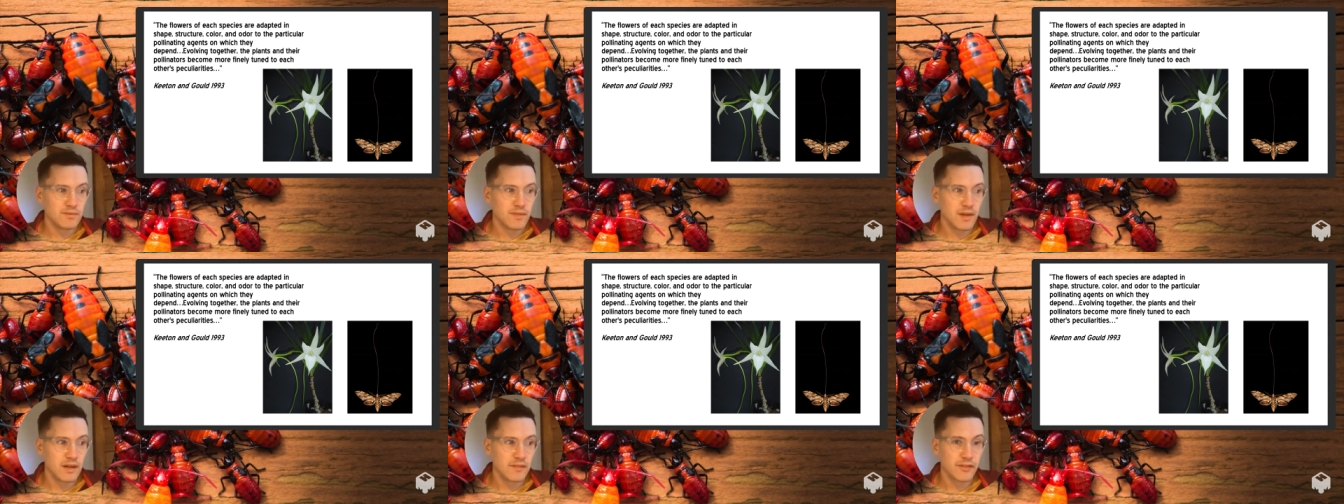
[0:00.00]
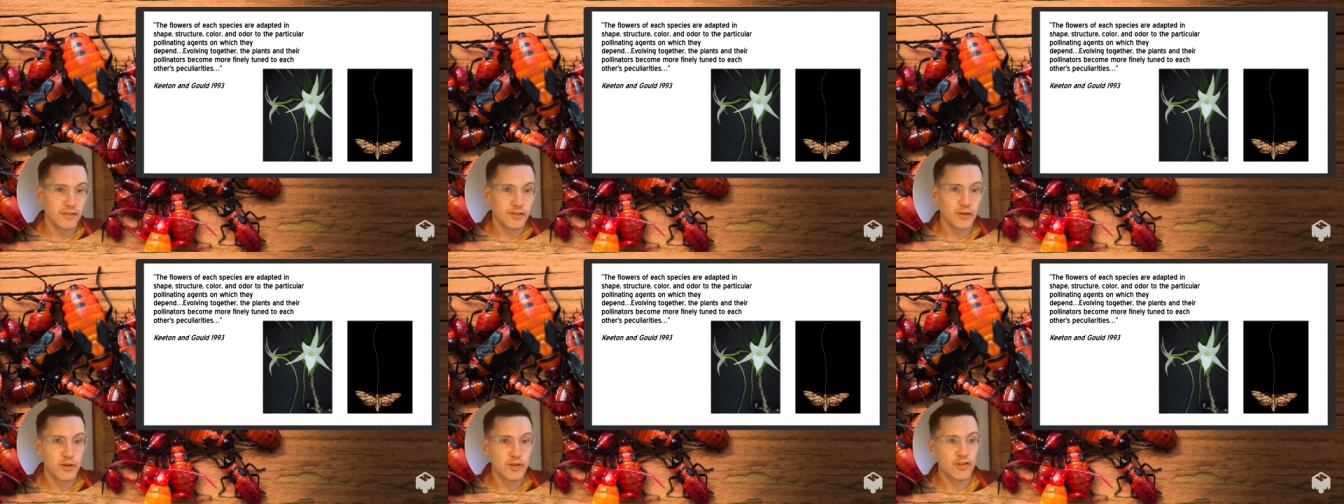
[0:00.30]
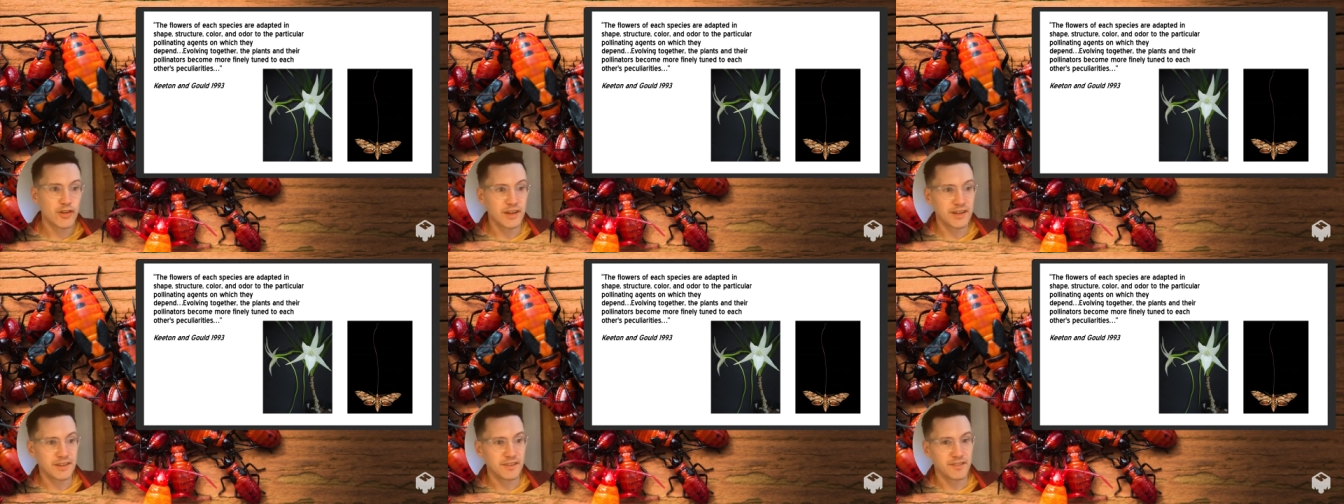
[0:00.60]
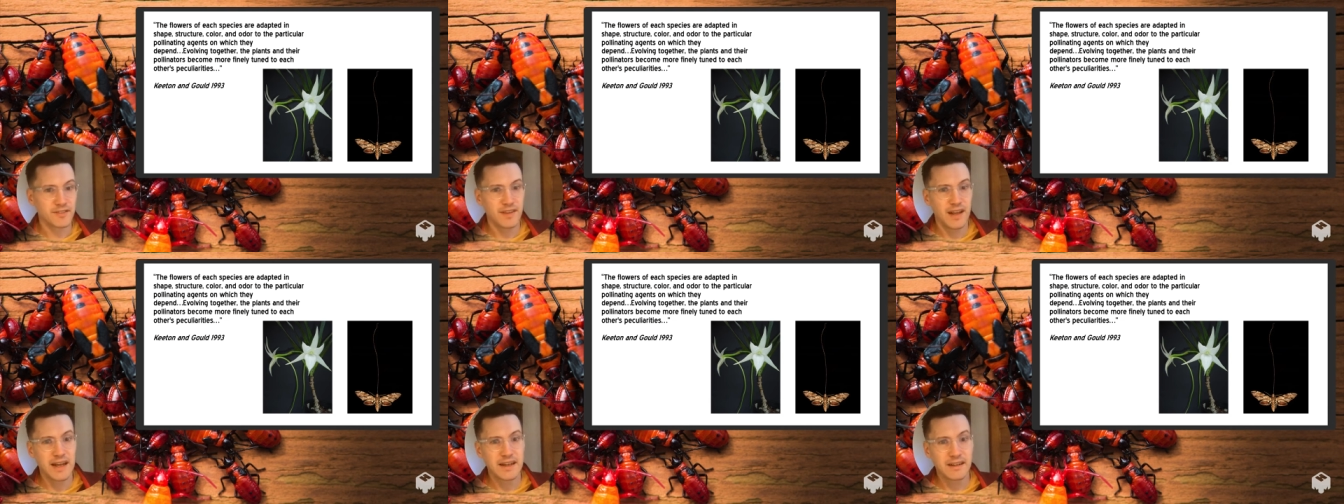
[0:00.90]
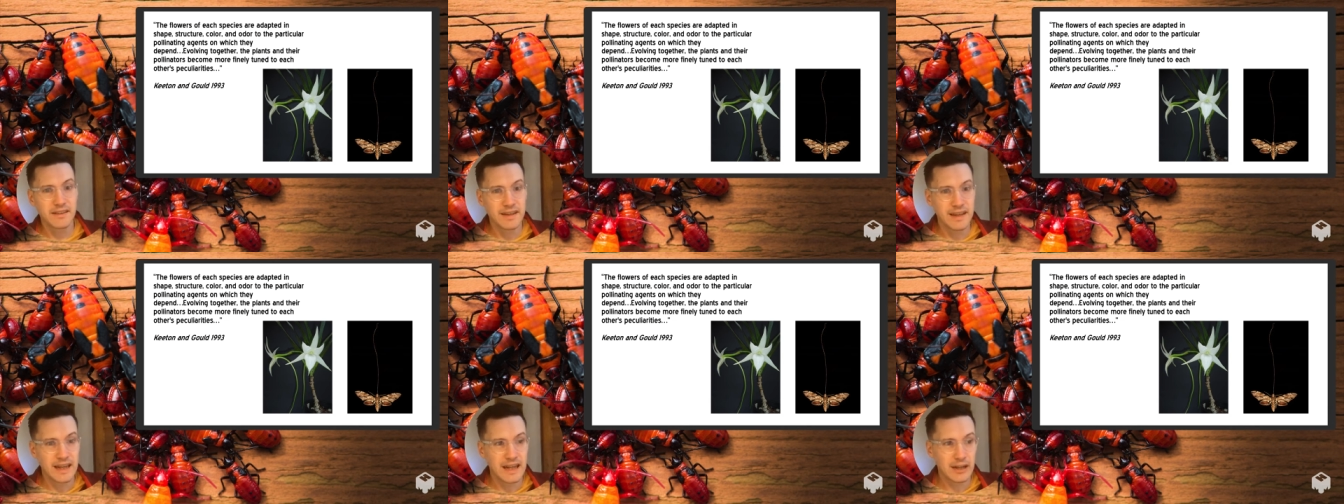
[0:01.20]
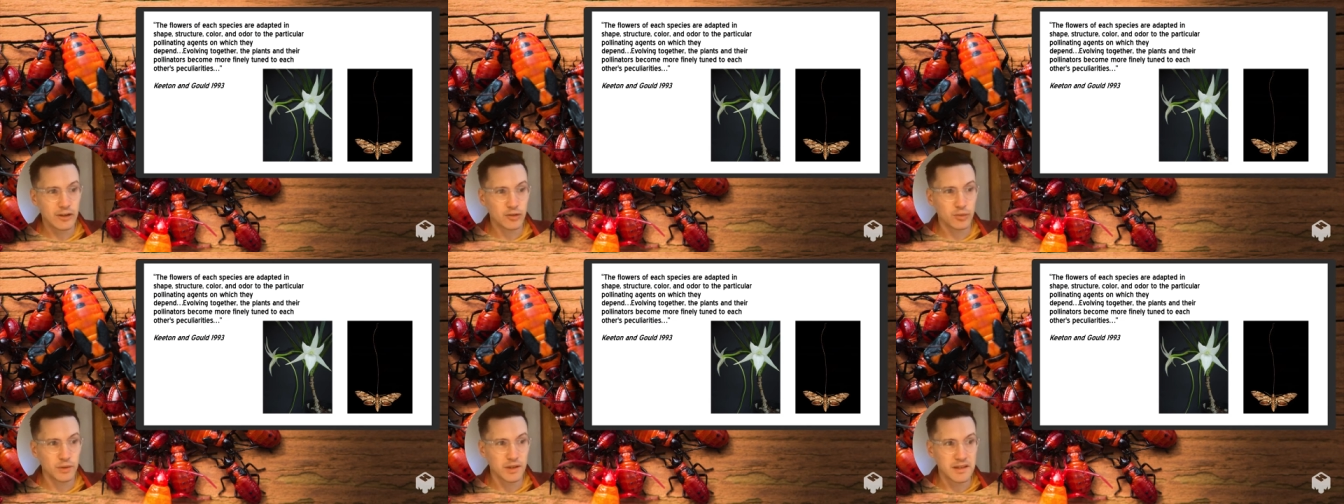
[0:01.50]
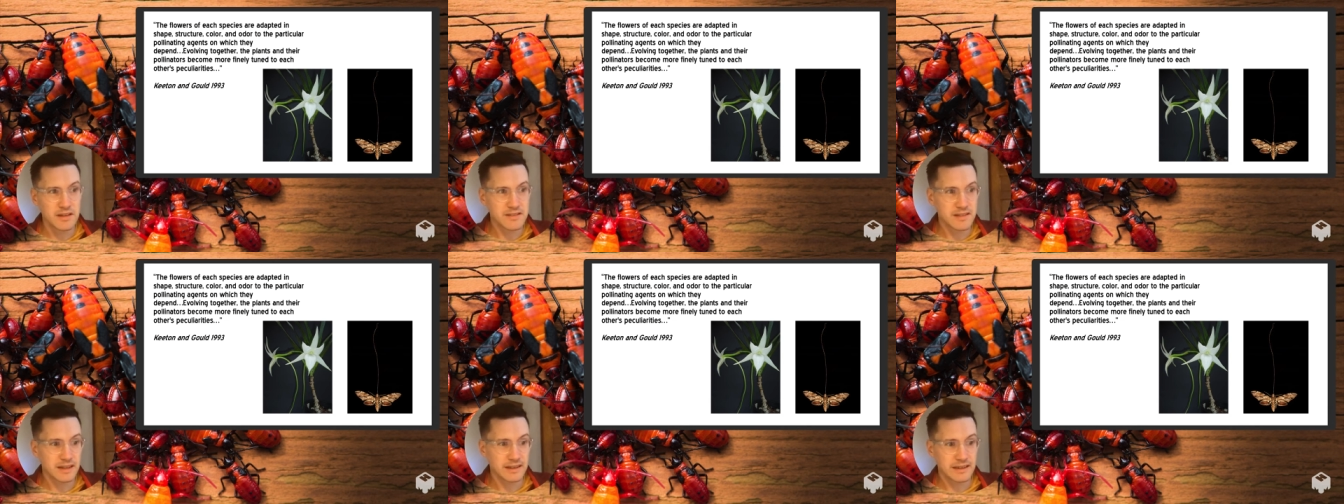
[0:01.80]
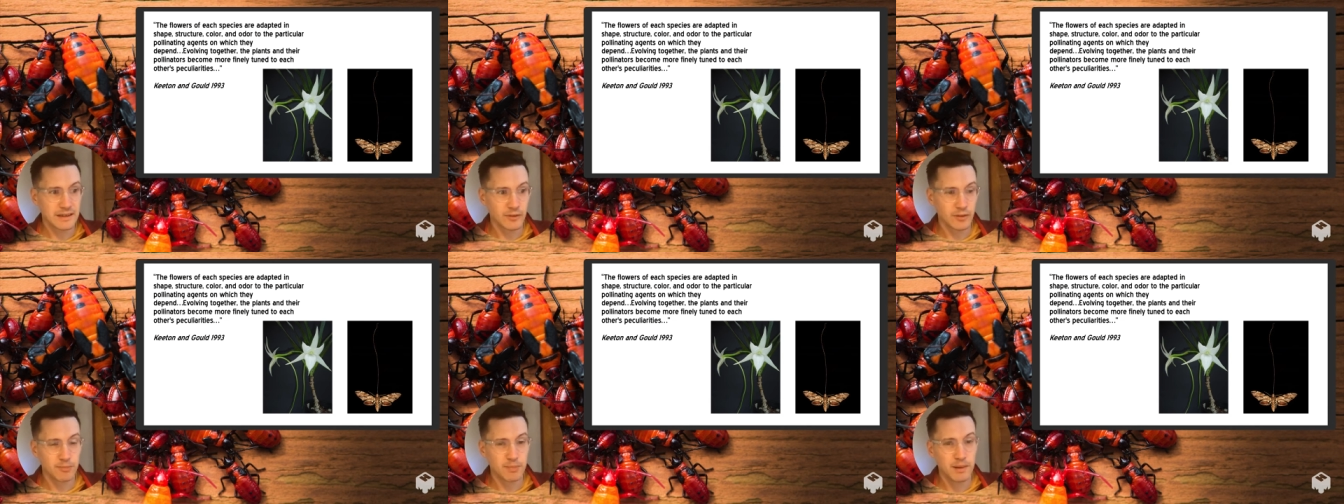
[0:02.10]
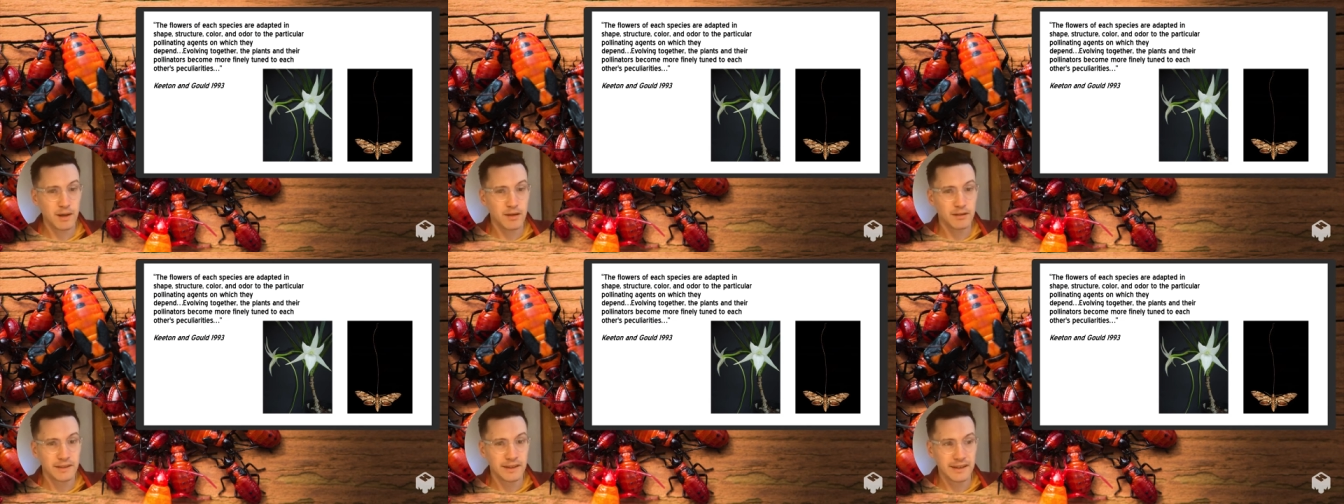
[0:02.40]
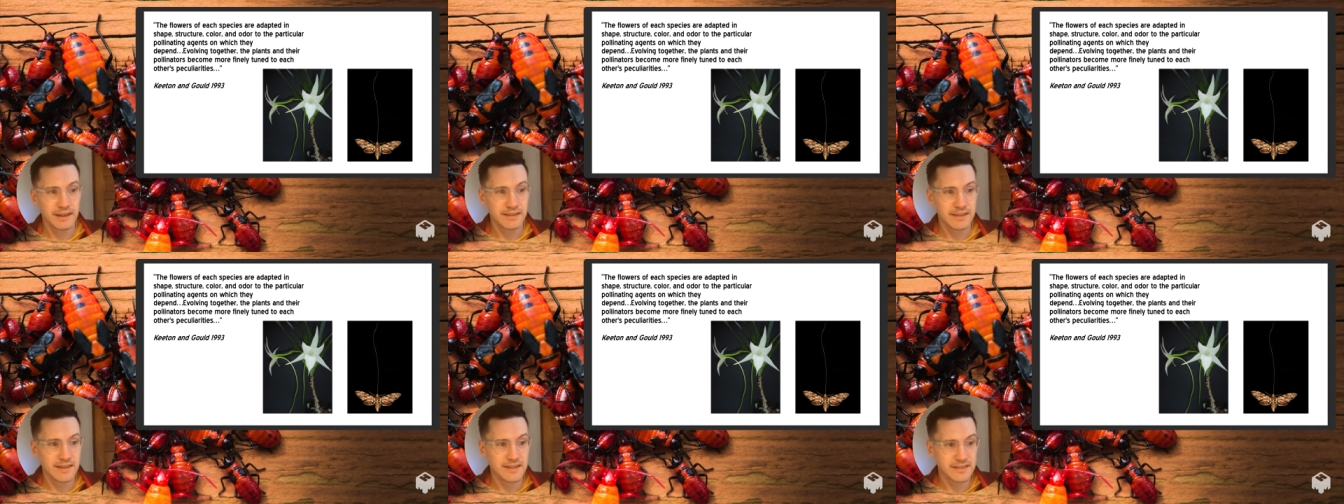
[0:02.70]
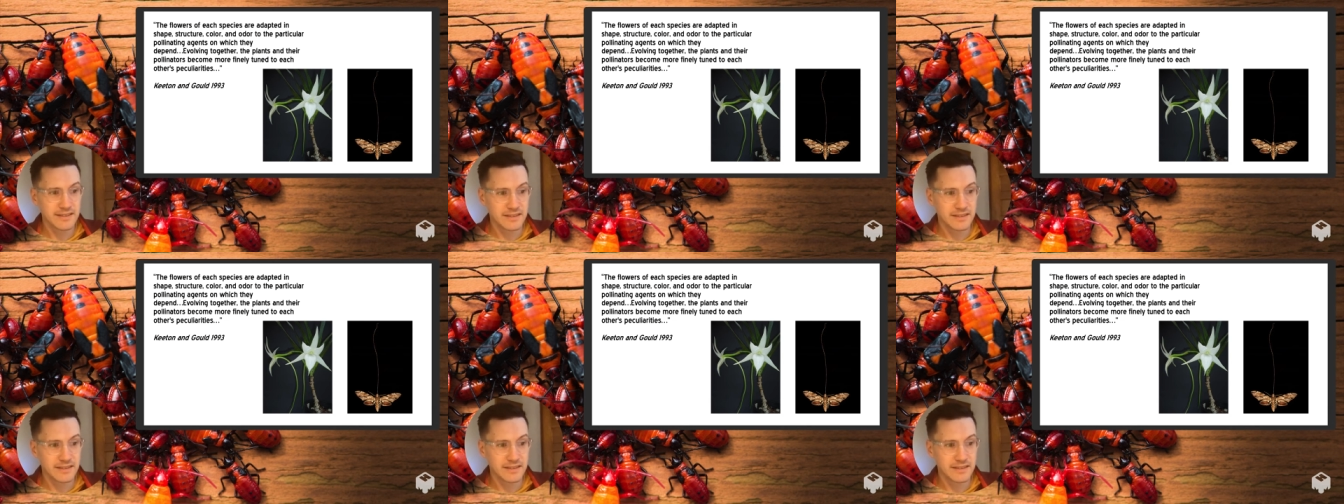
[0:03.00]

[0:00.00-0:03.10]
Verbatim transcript: of searching to find the actual insect that was pollinating this,